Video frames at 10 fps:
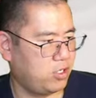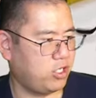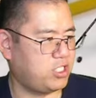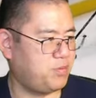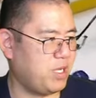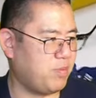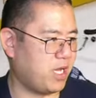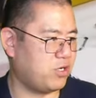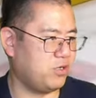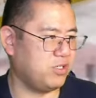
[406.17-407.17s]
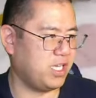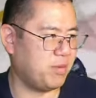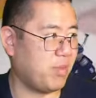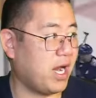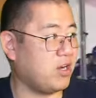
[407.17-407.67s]
Good speed by Cooley,
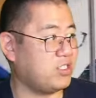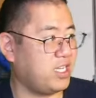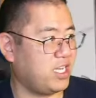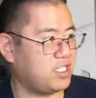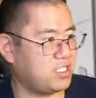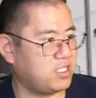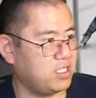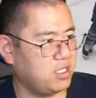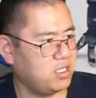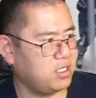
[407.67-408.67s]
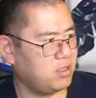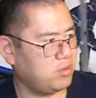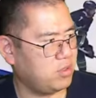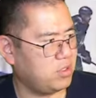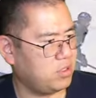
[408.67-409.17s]
and Myers takes...
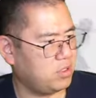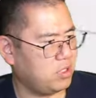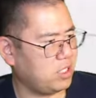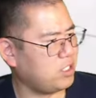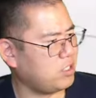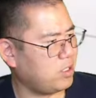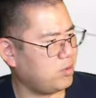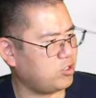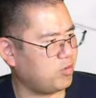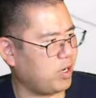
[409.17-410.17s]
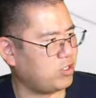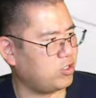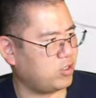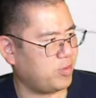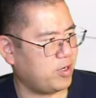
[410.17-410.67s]
I'm not sure Myers
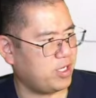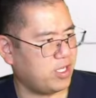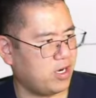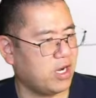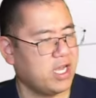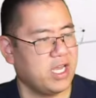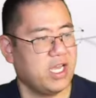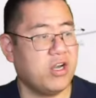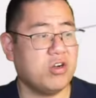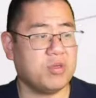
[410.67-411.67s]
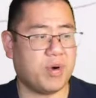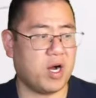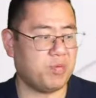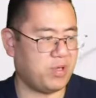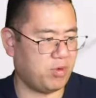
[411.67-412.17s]
took a penalty there. Here's a
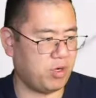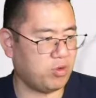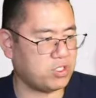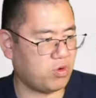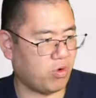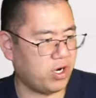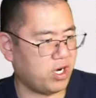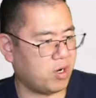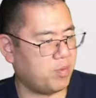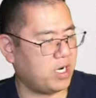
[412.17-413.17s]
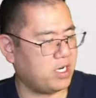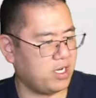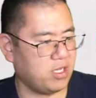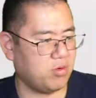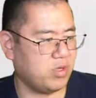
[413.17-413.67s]
power play. We don't score here, but
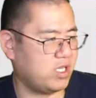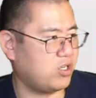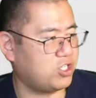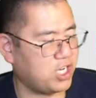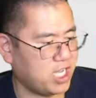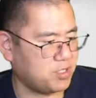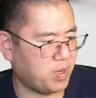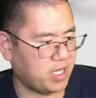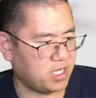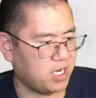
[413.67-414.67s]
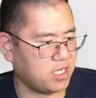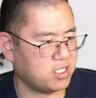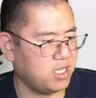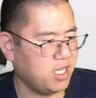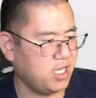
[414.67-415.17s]
another really good chance by the
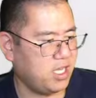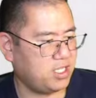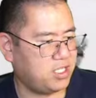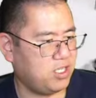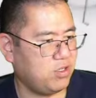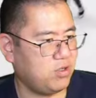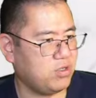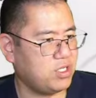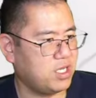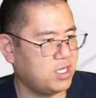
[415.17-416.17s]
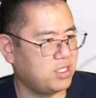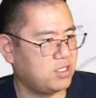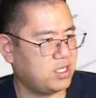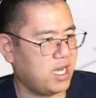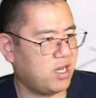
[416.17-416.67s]
Canucks. It's Hughes
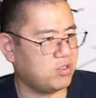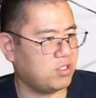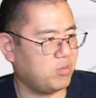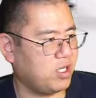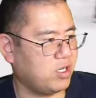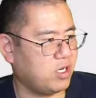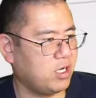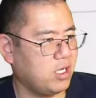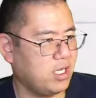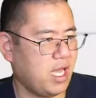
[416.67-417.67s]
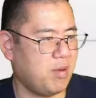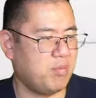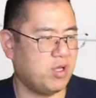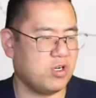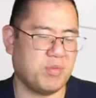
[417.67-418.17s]
down to Miller,
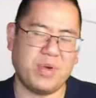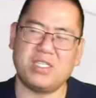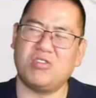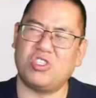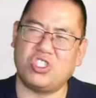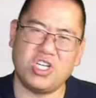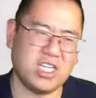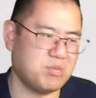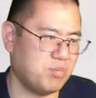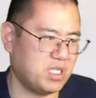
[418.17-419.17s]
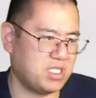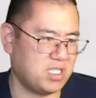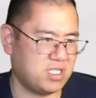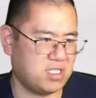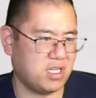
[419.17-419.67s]
and Miller to Boeser just
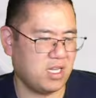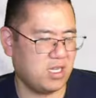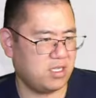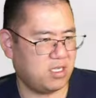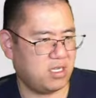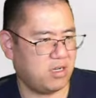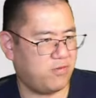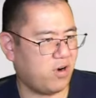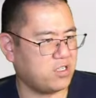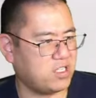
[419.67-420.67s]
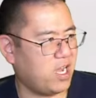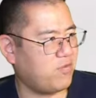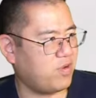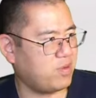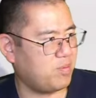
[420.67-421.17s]
misses the far
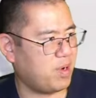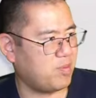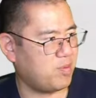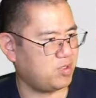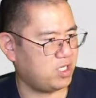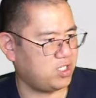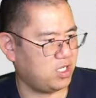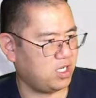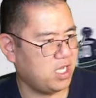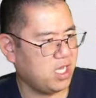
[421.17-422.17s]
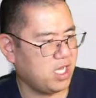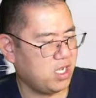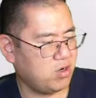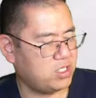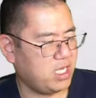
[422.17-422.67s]
side from the bumper position.
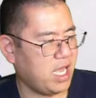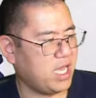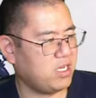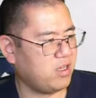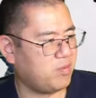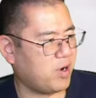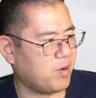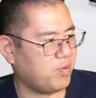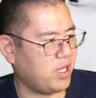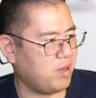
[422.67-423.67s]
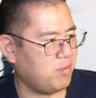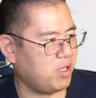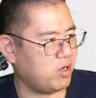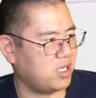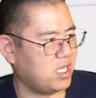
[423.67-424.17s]
Here's the end of the power play.
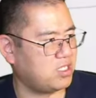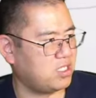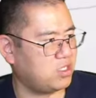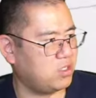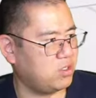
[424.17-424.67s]
Miller gets it